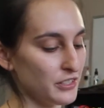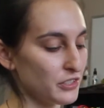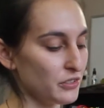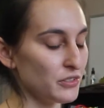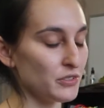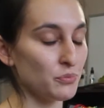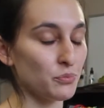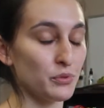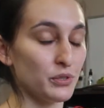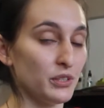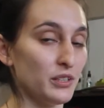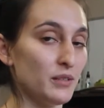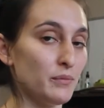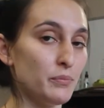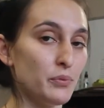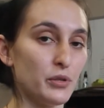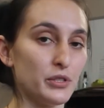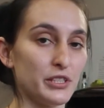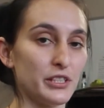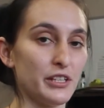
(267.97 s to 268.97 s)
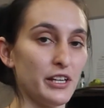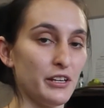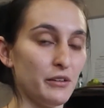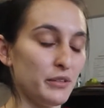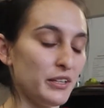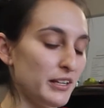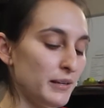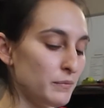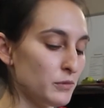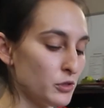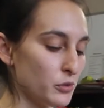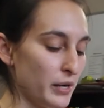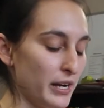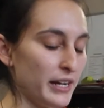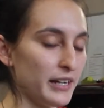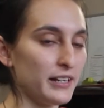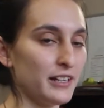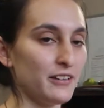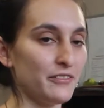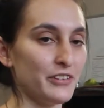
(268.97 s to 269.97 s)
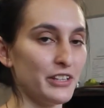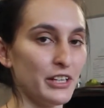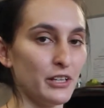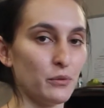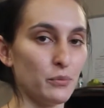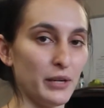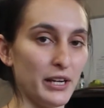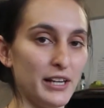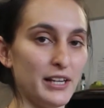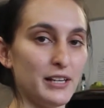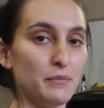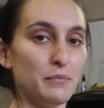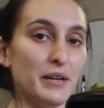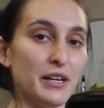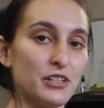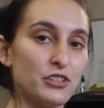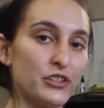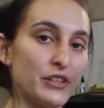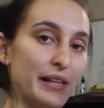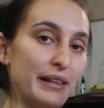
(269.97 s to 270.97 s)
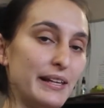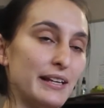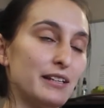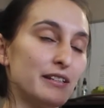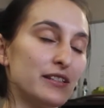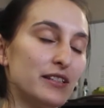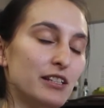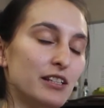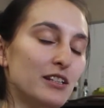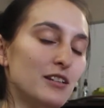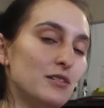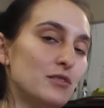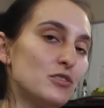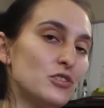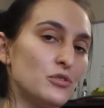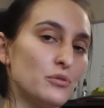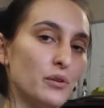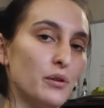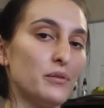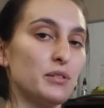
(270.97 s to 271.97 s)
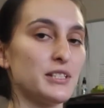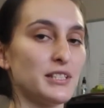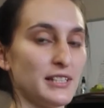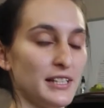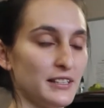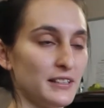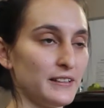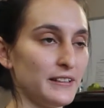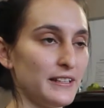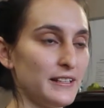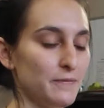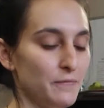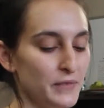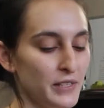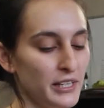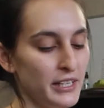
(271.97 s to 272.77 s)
So it's really important that you keep track of their weight and make sure that they continue to grow steadily.